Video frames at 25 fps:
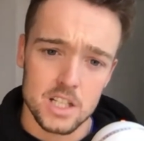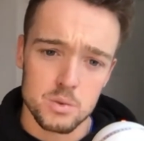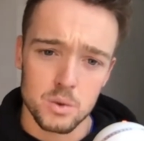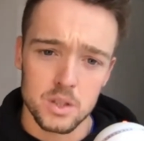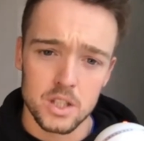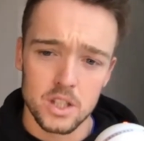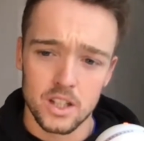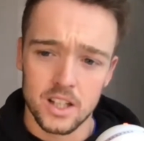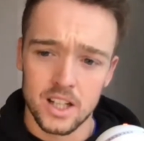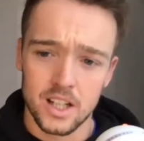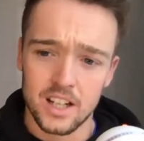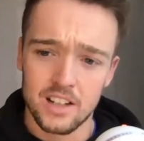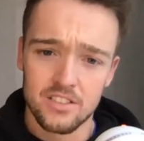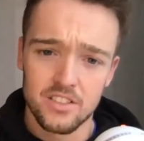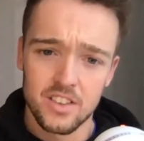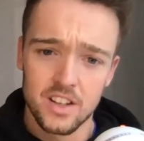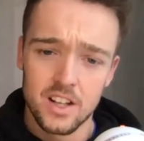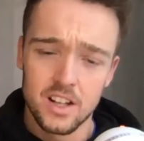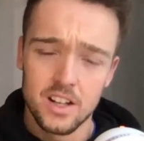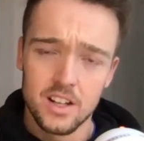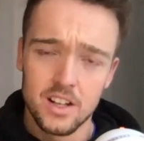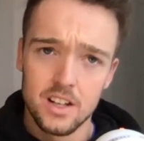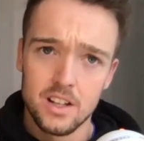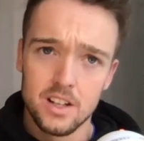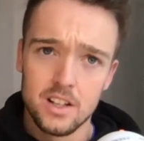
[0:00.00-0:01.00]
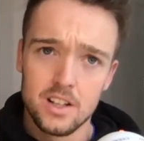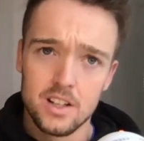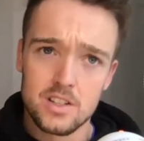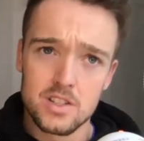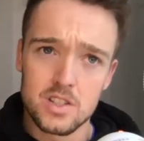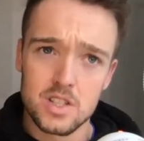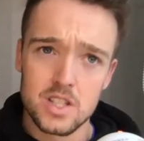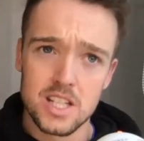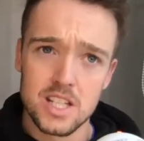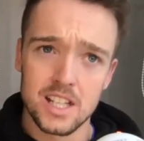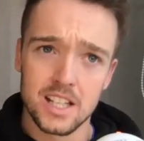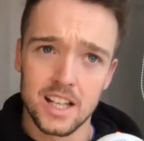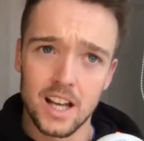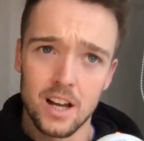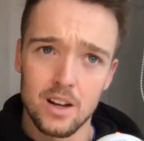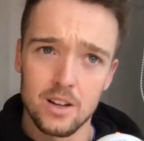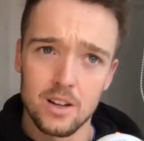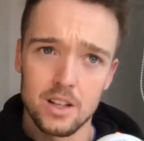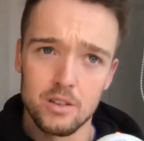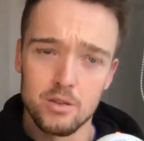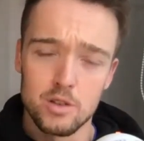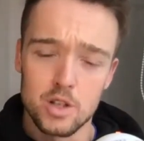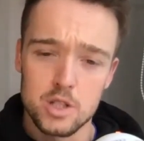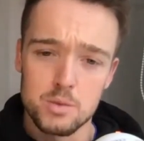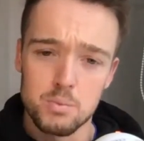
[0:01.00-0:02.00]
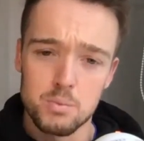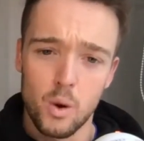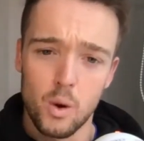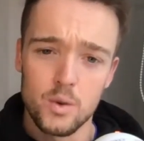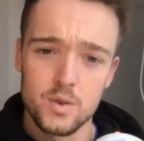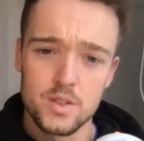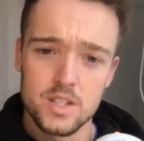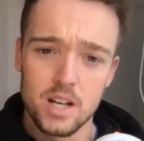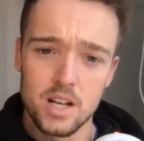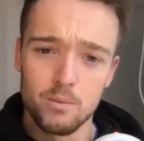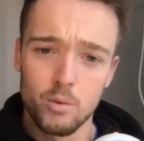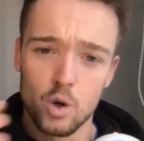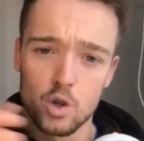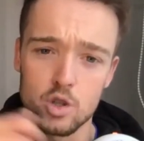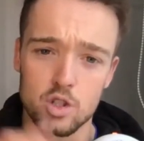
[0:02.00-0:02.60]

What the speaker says: when you're kind of seeing how they respond to a more